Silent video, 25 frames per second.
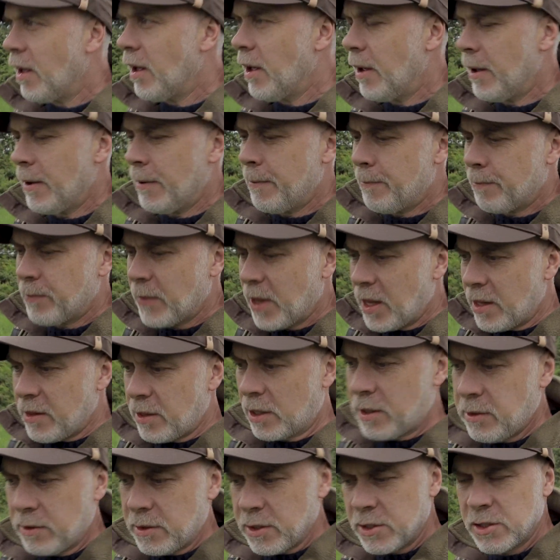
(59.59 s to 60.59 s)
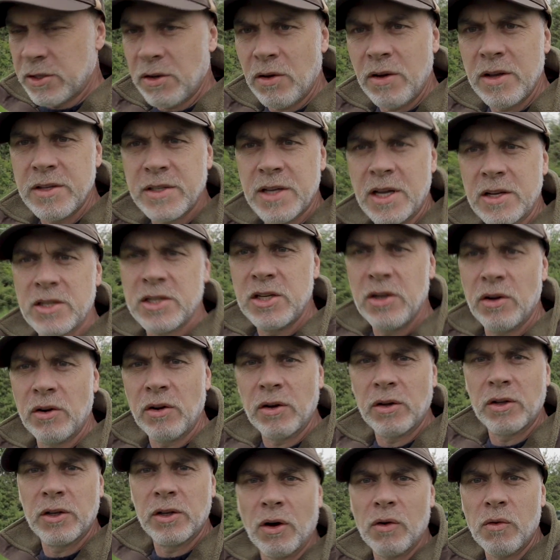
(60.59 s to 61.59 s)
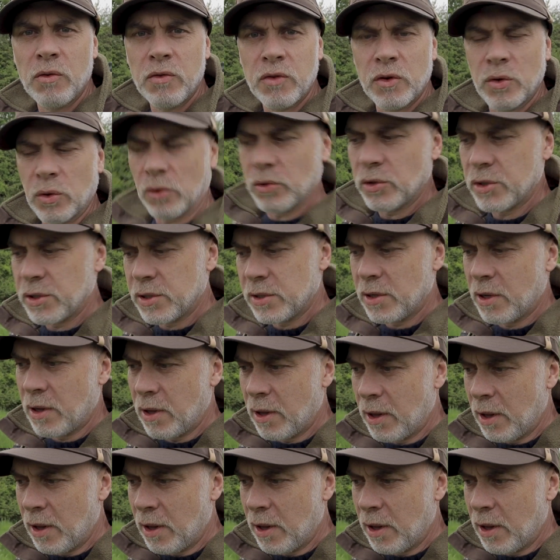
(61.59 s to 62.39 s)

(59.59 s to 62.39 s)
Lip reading: and the site's actually on golf course,